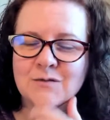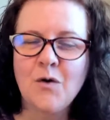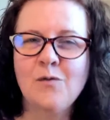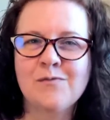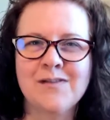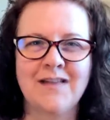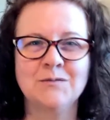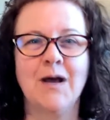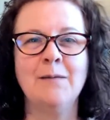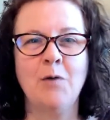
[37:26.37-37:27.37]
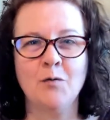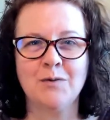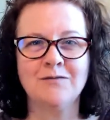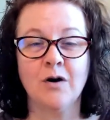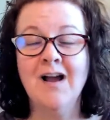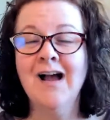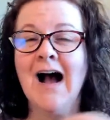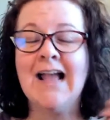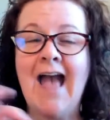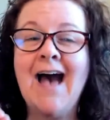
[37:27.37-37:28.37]
Hopefully that's what I'm hoping for.
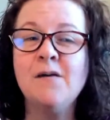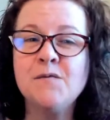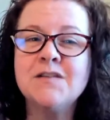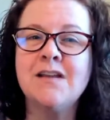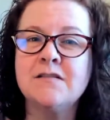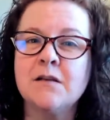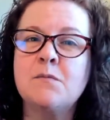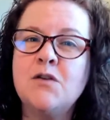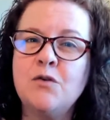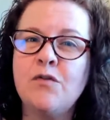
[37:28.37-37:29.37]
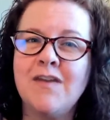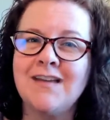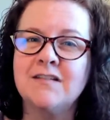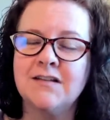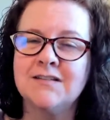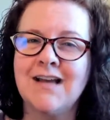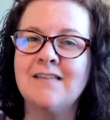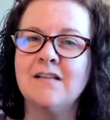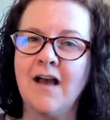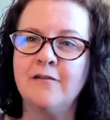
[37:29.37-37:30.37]
I have seen some new things inside
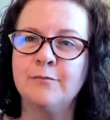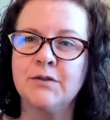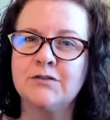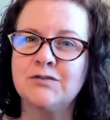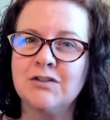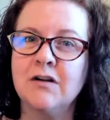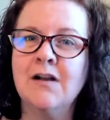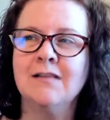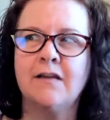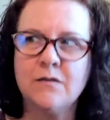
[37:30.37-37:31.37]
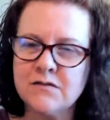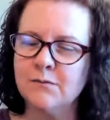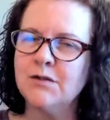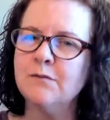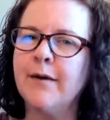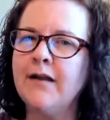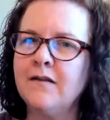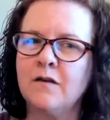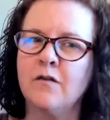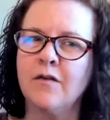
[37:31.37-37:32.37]
the live producer. Like there's some new
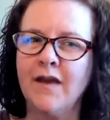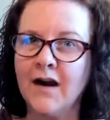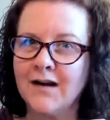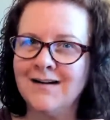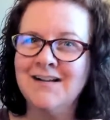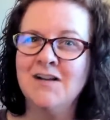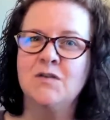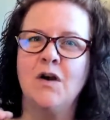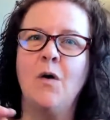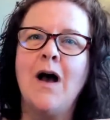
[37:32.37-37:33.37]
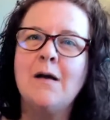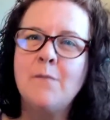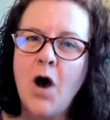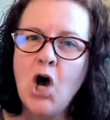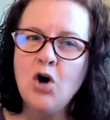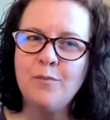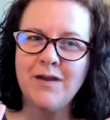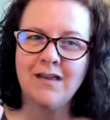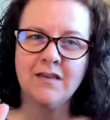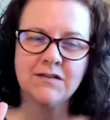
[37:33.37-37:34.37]
buttons over there. So I'm
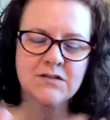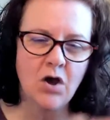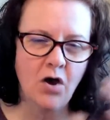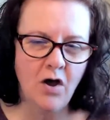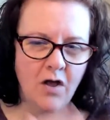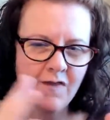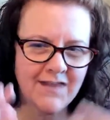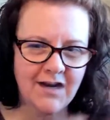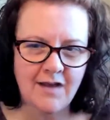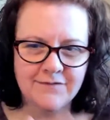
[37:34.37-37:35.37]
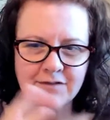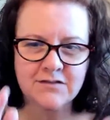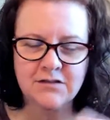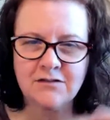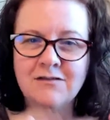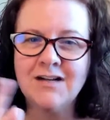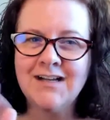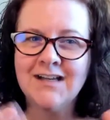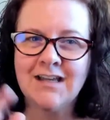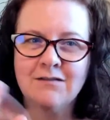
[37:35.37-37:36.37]
hoping this is all in an effort to
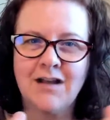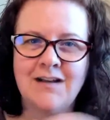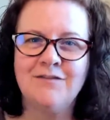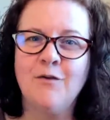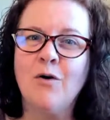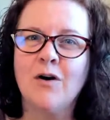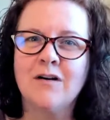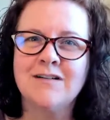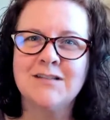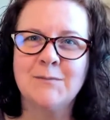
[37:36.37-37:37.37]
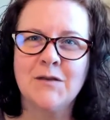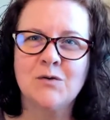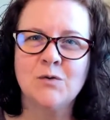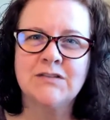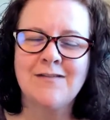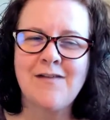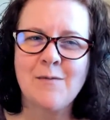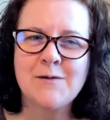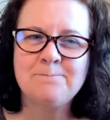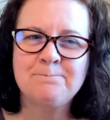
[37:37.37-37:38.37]
get ready for some other cool stuff coming.